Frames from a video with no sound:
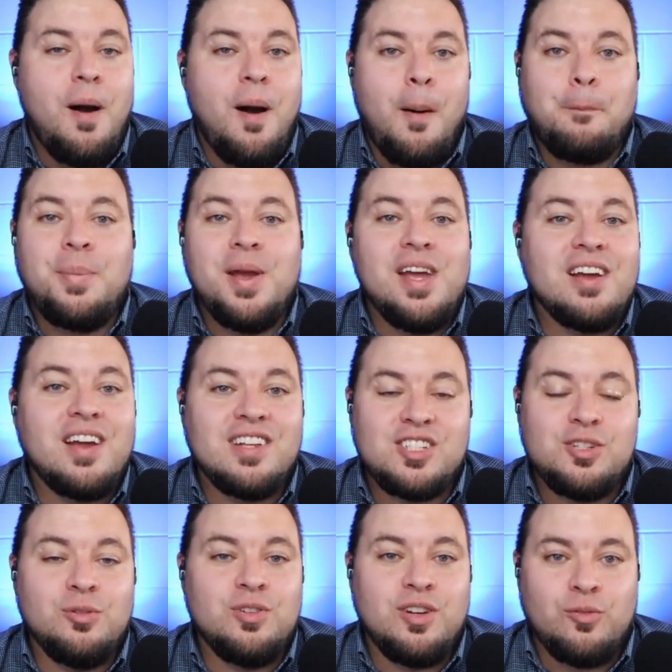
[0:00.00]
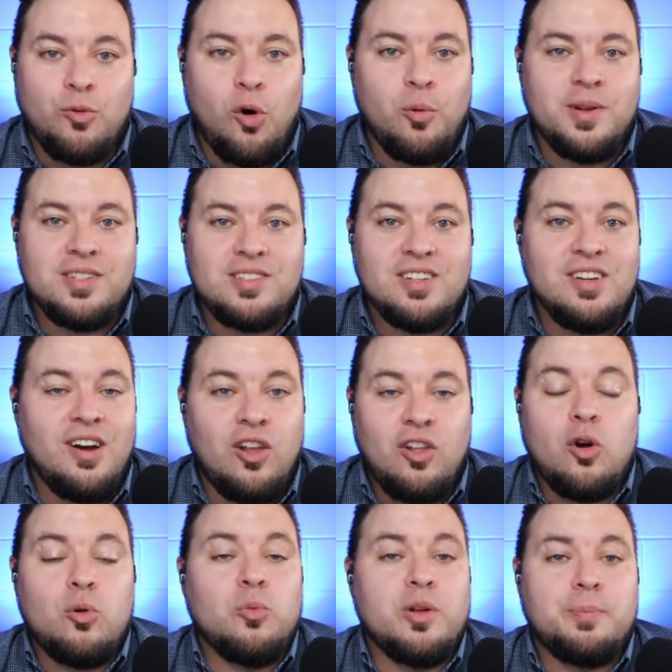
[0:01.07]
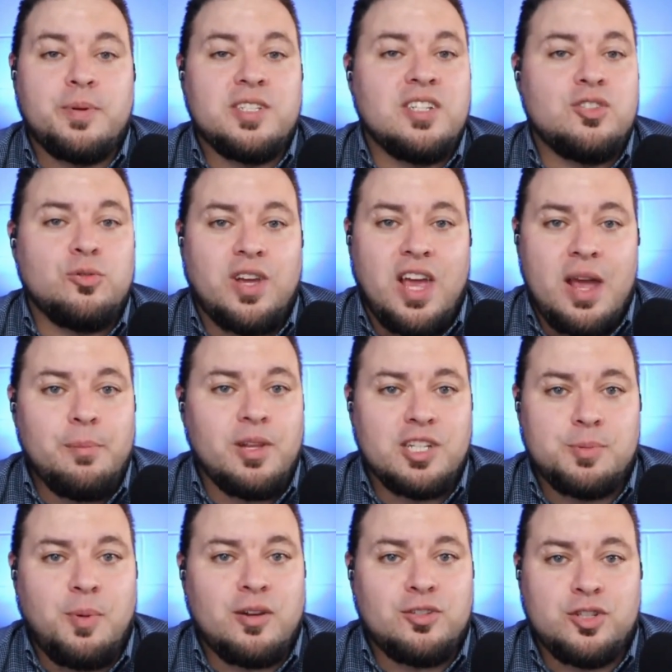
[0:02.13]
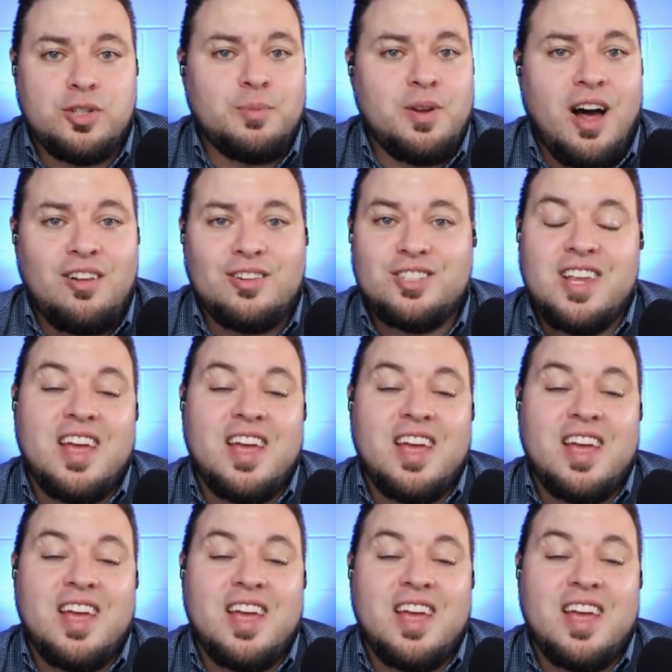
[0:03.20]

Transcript: a big student enrollment along with potential gambling sponsorship dollars,